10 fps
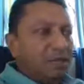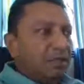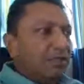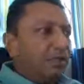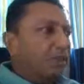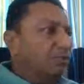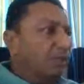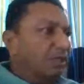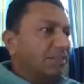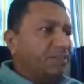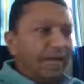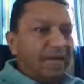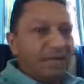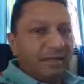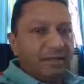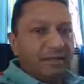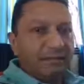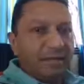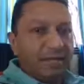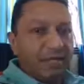So this was a planned
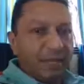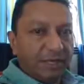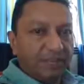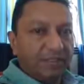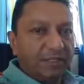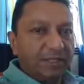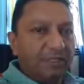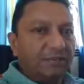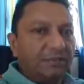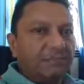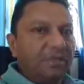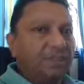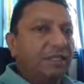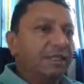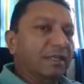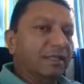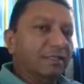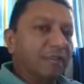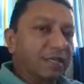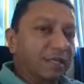migration where
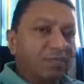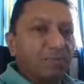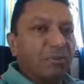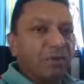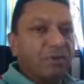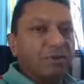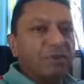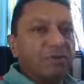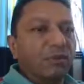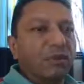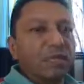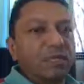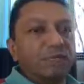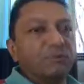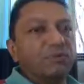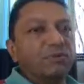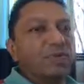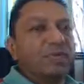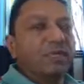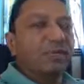the British brought workers to
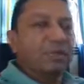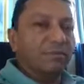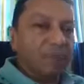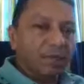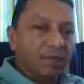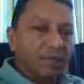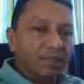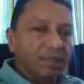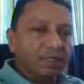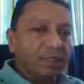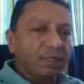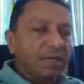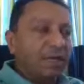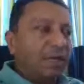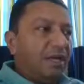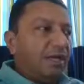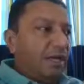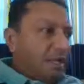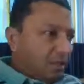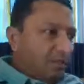work in the rubber plantations.
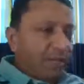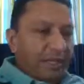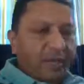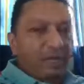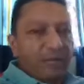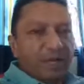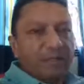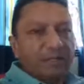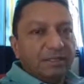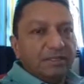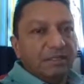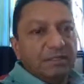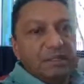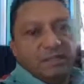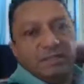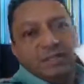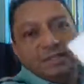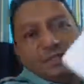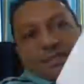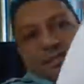So my grandparents, that is these